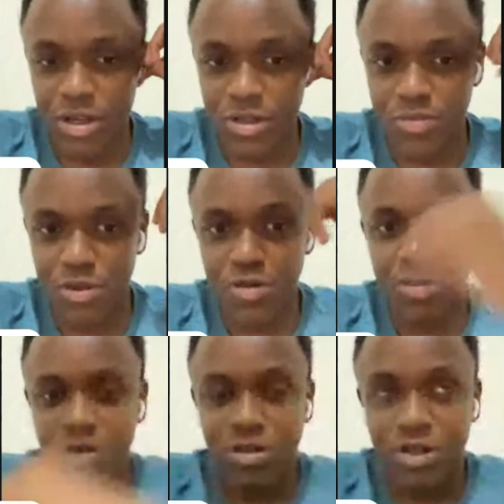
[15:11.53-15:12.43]
is
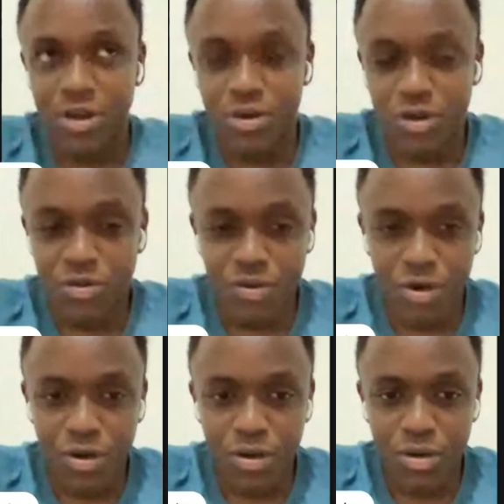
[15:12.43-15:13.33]
because they're looking
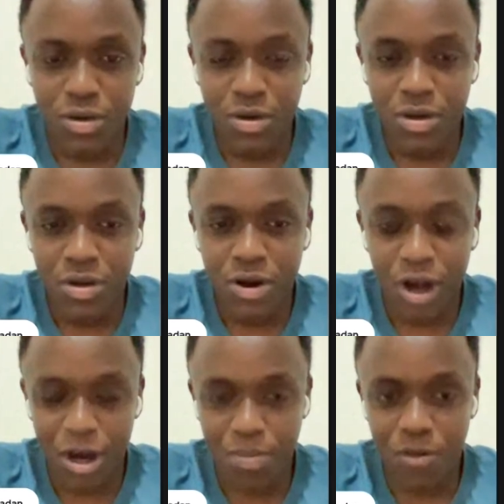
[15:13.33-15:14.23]
for
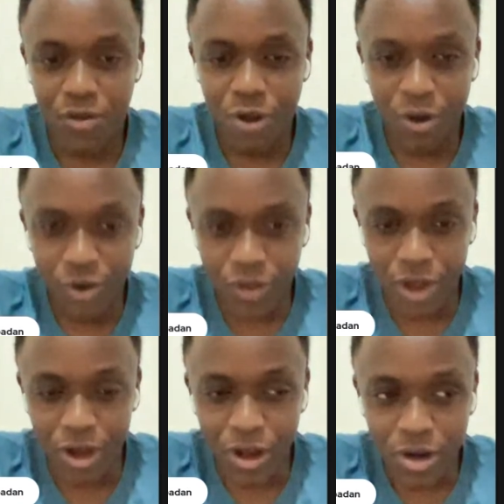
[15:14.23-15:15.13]
a couple of things in
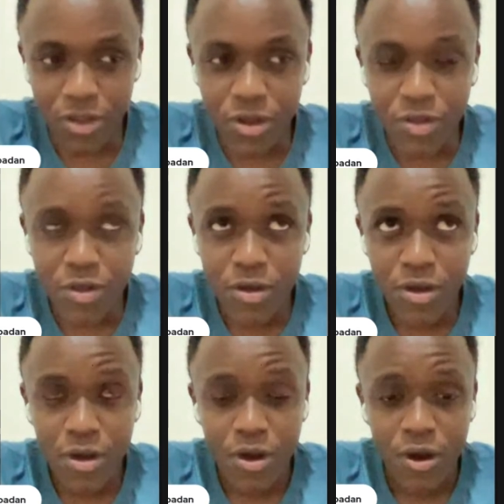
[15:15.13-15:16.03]
their candidates.
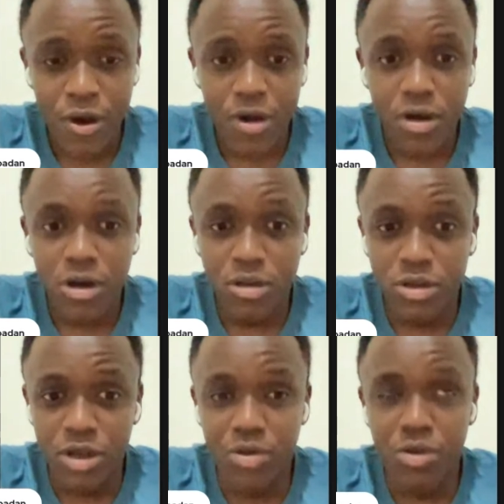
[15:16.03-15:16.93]

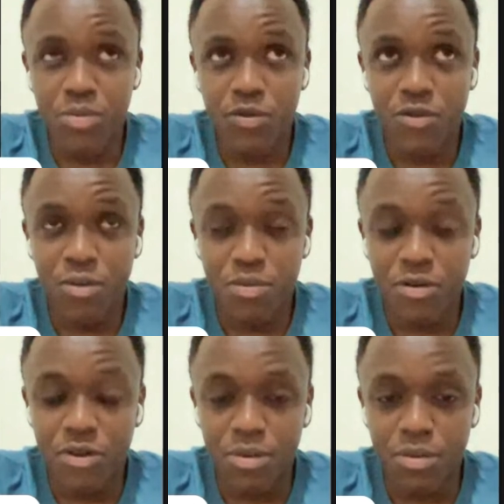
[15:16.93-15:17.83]
They're looking for
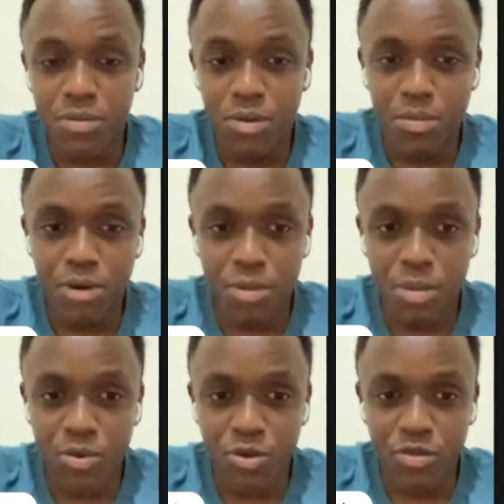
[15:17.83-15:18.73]

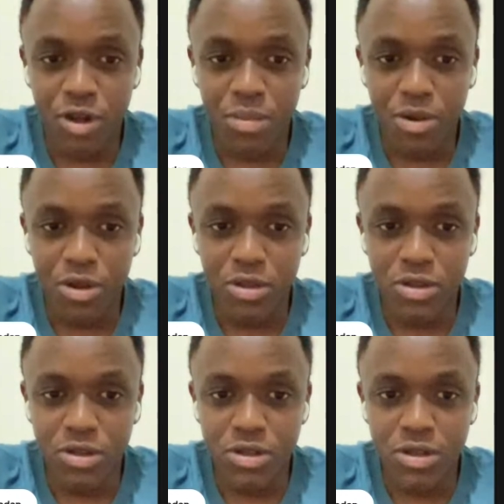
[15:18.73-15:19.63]
problem-solving
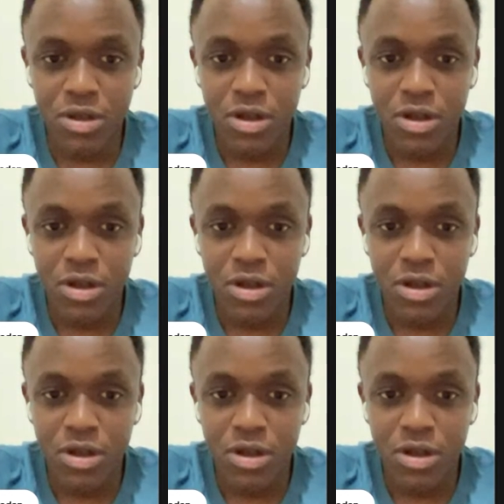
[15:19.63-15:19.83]
abilities.